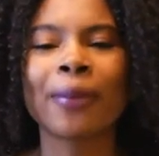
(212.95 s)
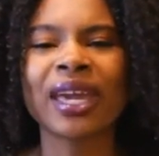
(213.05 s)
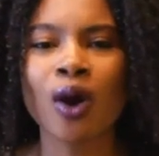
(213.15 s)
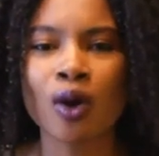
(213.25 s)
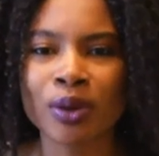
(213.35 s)

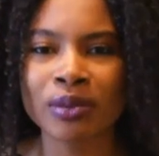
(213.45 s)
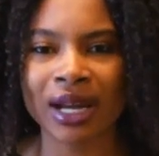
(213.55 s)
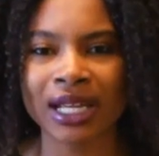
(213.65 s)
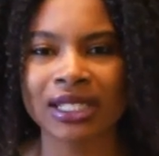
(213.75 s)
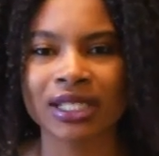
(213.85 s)
Be
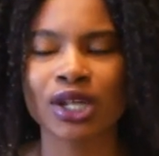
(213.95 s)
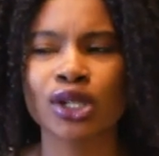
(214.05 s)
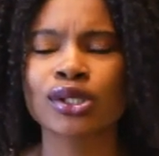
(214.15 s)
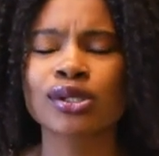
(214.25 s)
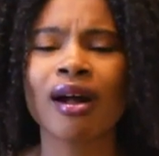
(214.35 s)
open-minded.
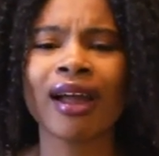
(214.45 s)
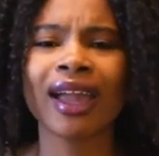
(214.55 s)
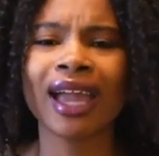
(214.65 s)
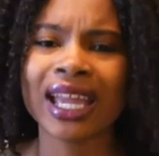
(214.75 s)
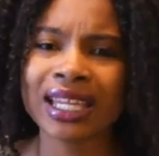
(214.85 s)
Try
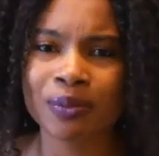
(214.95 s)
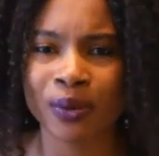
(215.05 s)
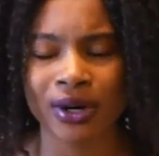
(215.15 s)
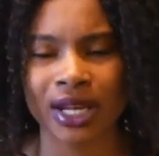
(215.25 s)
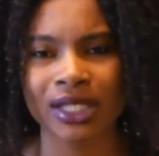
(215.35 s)
any
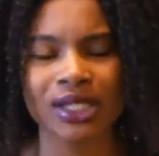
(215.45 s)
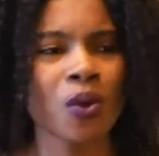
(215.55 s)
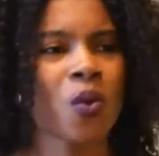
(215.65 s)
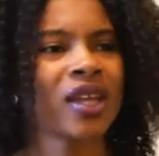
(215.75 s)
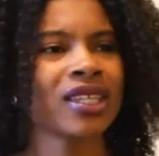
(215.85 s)
product,
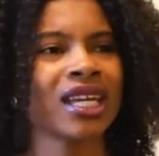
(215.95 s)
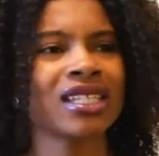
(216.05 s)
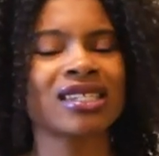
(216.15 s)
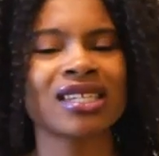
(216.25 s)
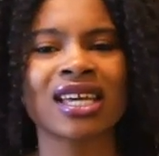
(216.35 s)
whether
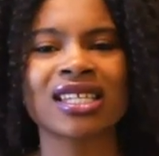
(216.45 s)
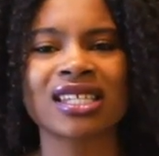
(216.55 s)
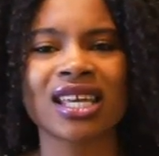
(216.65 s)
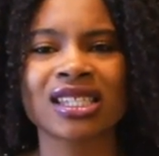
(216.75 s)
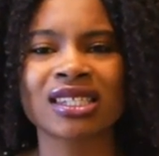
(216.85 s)
it
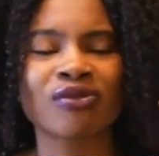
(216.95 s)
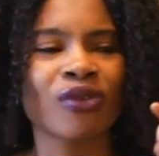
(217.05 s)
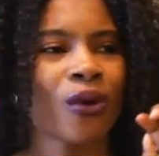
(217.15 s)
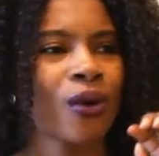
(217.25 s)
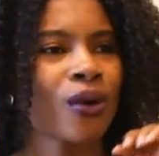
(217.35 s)
says it's
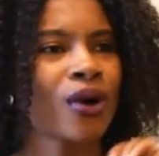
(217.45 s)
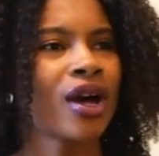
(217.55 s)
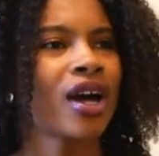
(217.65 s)
for